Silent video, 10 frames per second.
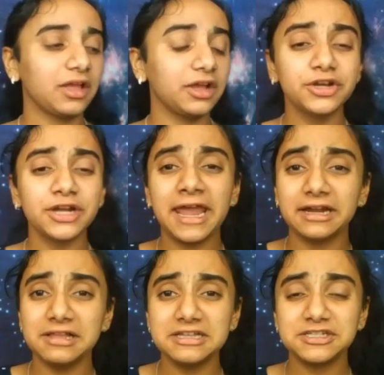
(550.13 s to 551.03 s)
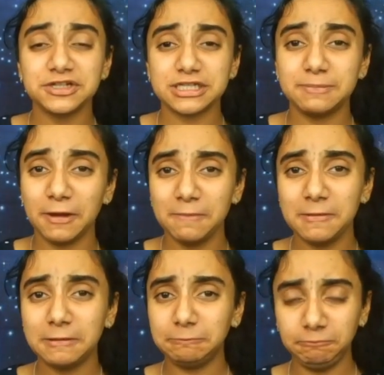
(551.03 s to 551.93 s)
going to analyze your
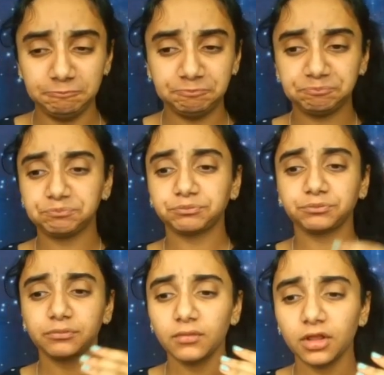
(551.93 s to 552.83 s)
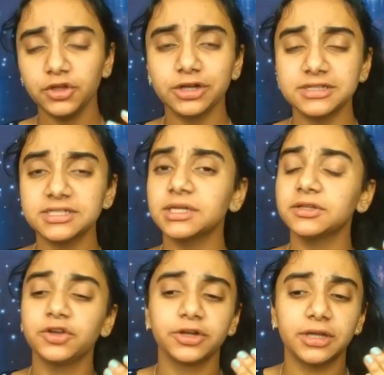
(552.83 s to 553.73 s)
experiment. You're
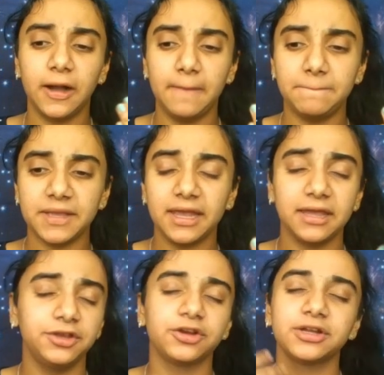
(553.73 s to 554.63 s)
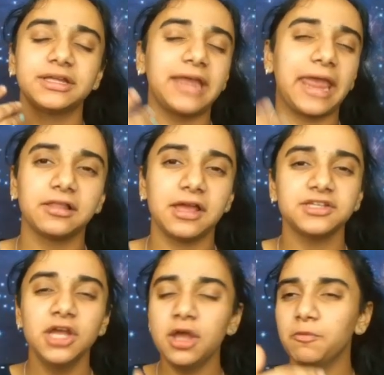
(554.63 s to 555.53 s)
gonna analyze
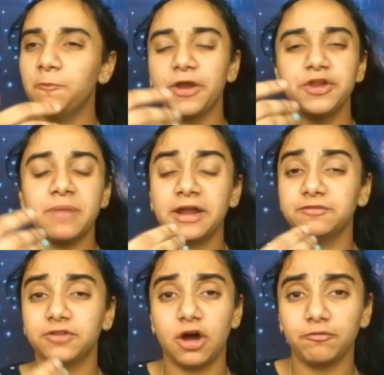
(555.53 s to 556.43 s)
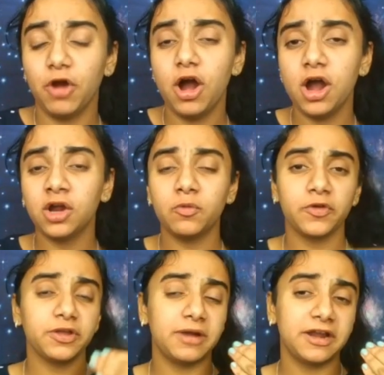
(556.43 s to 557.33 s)
where you might have gone wrong, where
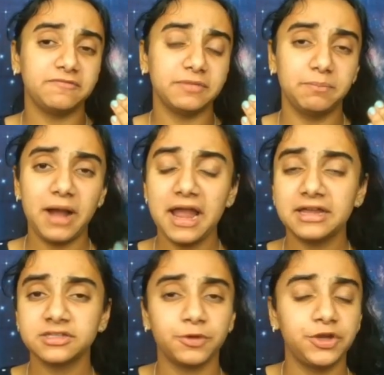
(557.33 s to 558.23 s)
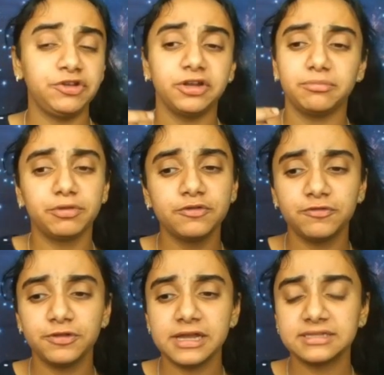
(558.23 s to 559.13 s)
there might have been bias, where you can improve
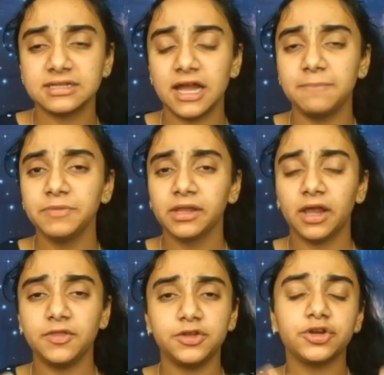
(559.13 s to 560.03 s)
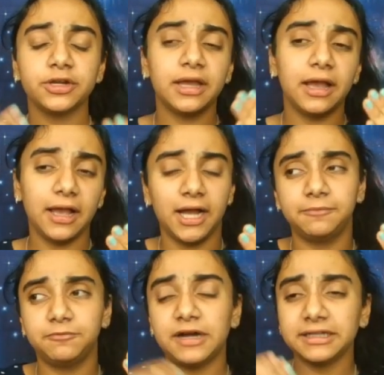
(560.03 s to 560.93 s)
for next time, and then you're
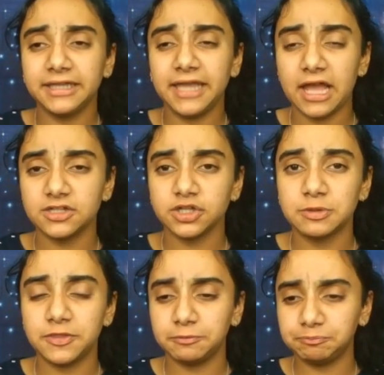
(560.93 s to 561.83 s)
gonna finally answer with